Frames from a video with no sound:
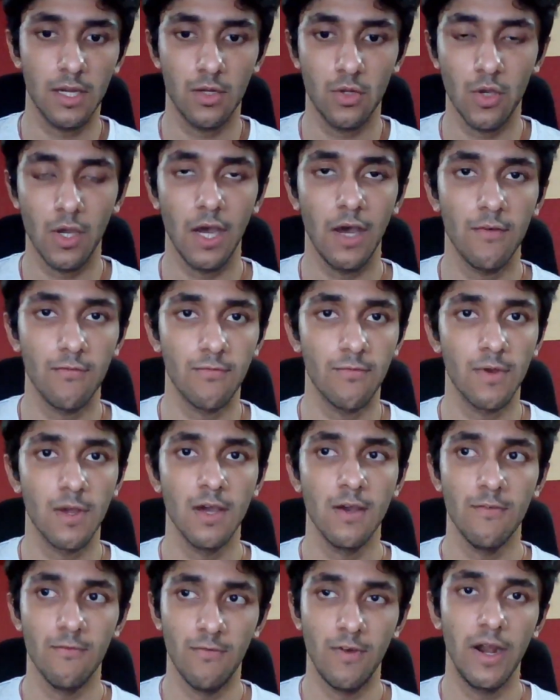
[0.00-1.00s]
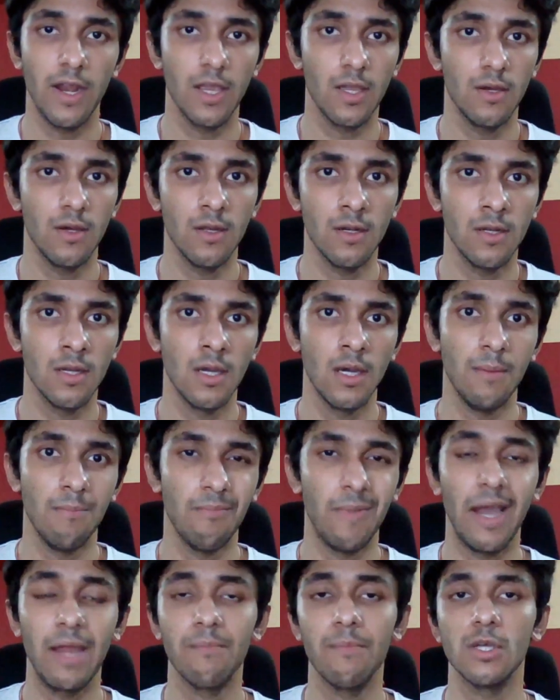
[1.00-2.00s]
you have very good
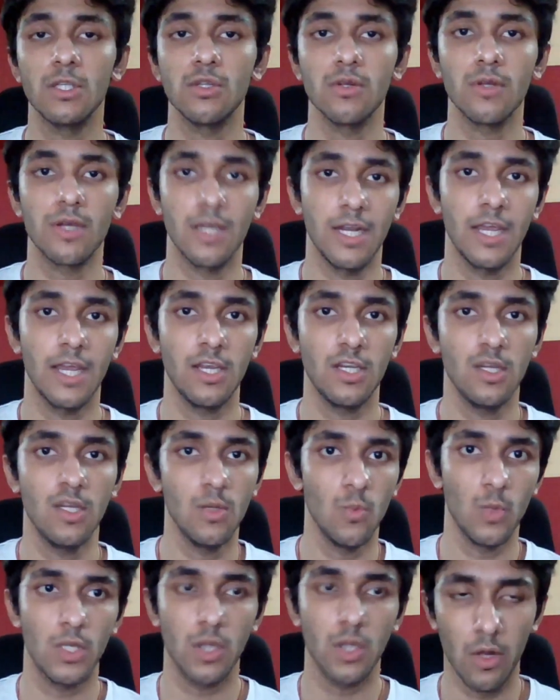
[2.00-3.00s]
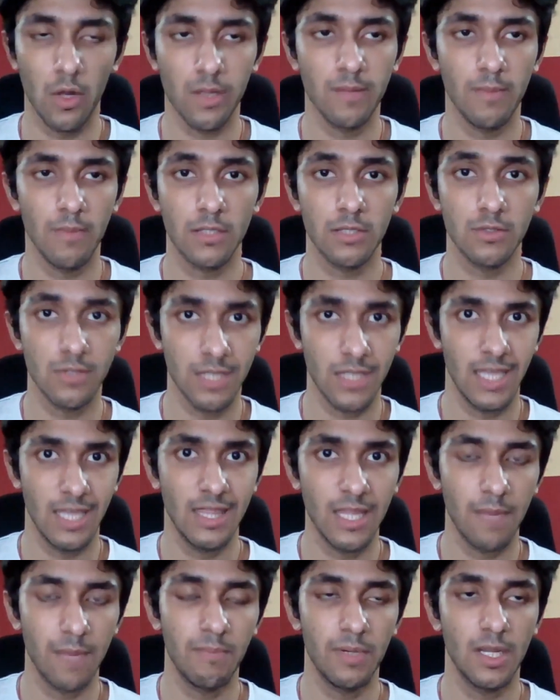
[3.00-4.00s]
mind muscle connection with all the muscles in
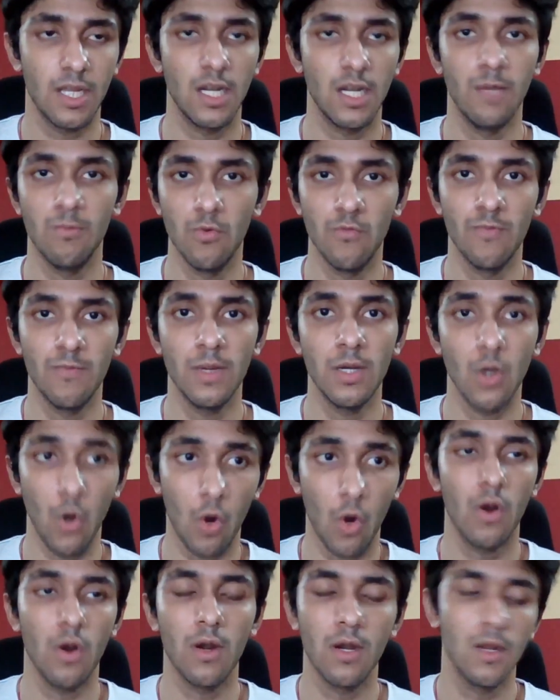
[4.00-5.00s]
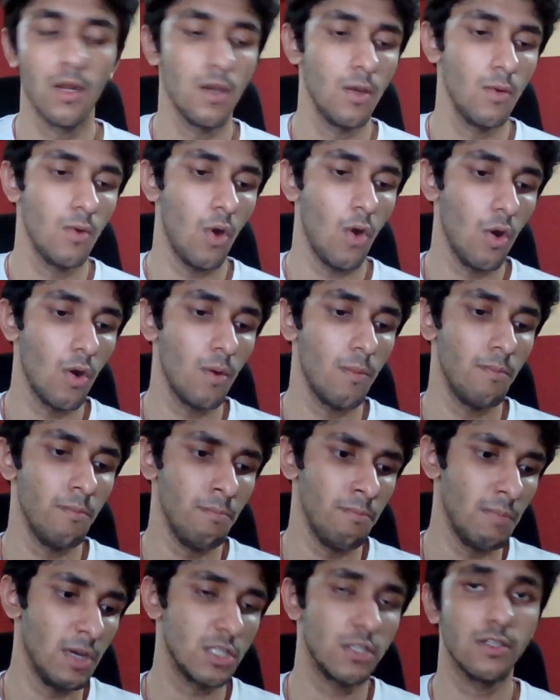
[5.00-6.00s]
that particular movement, or
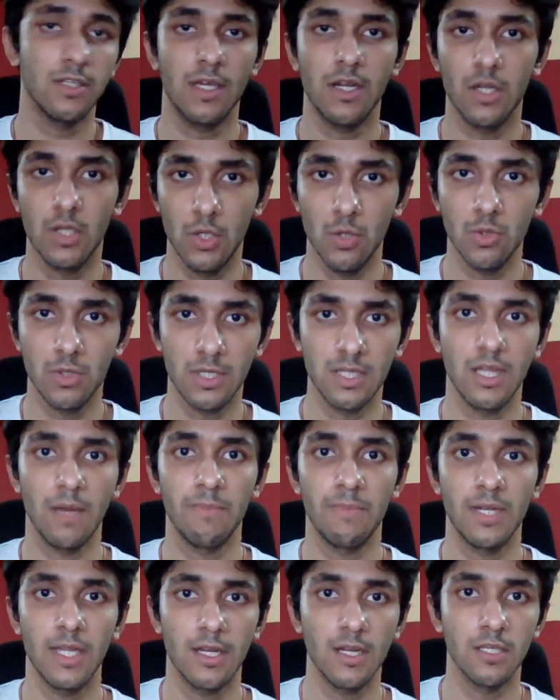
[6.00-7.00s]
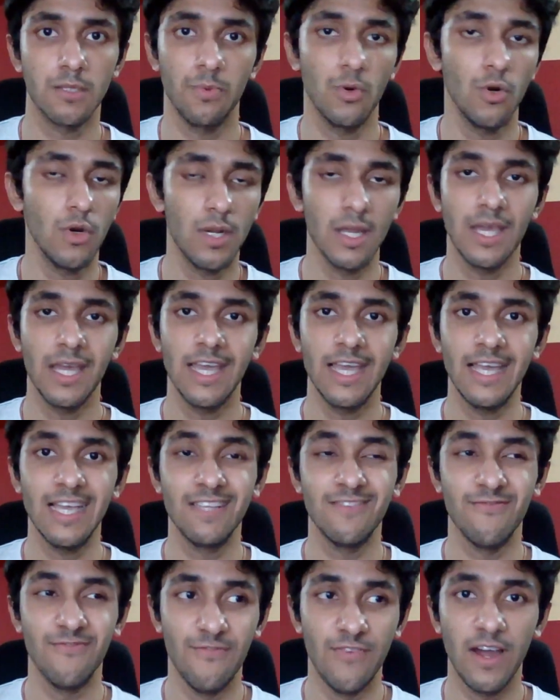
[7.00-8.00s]
muscles that are used in that particular sport, is
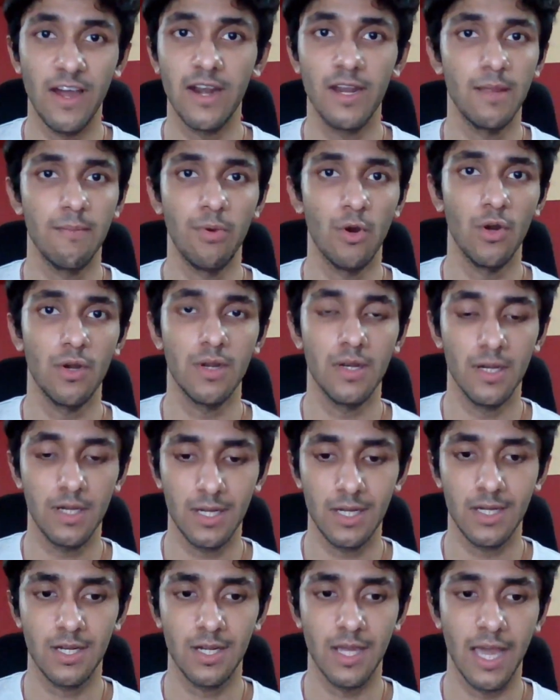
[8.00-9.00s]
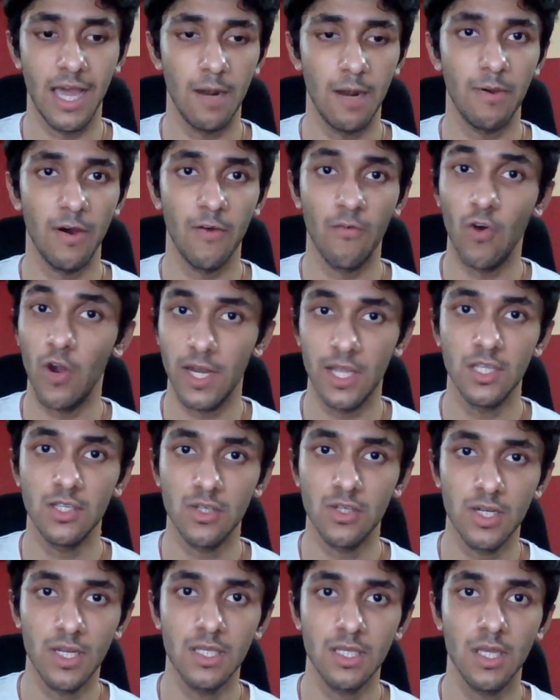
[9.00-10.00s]
very important to help avoid
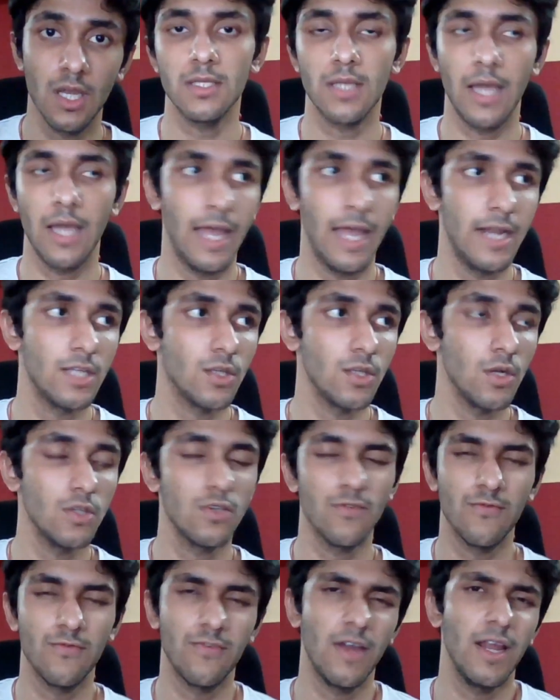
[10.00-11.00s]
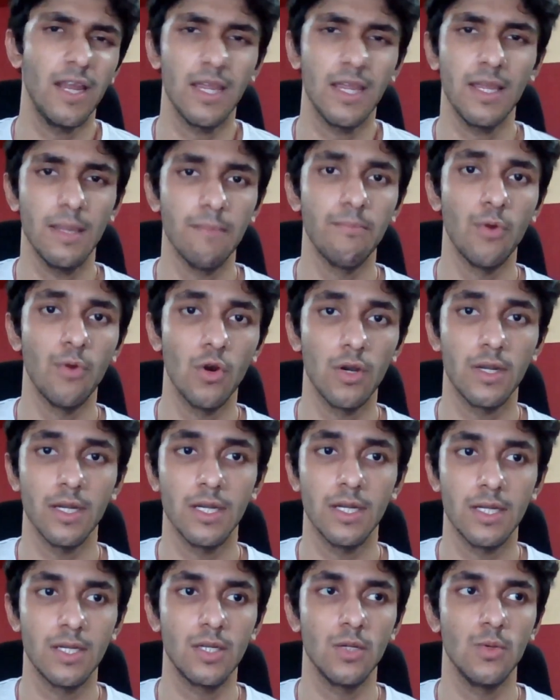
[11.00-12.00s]
injuries, and is also very
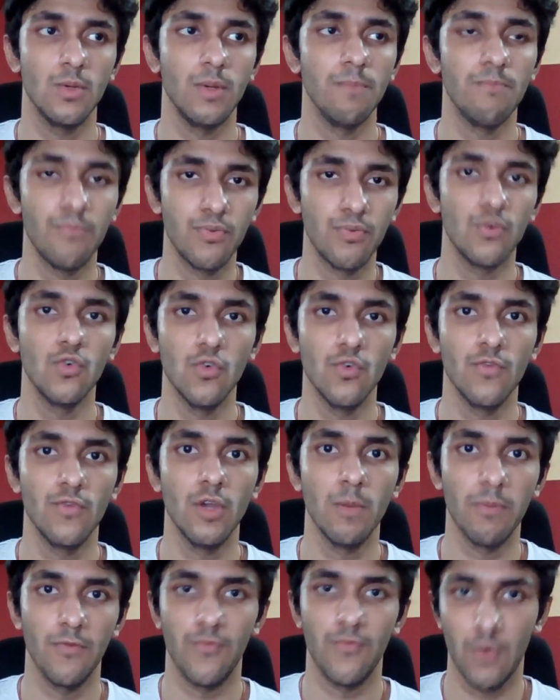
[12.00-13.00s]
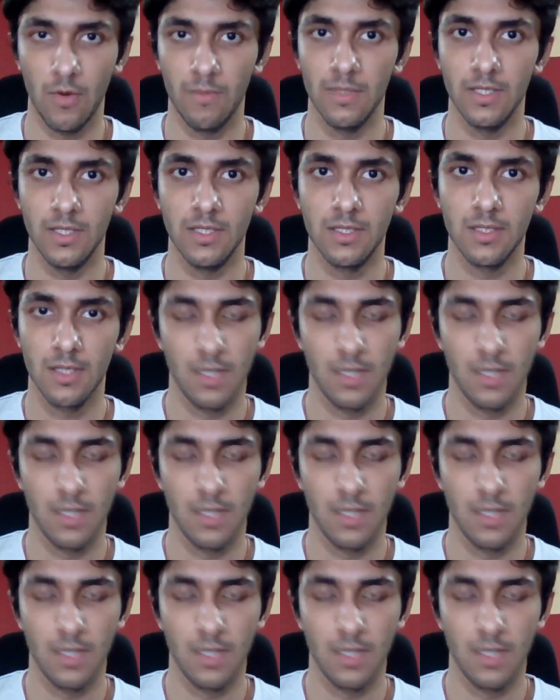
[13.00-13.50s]
important to improve your performance,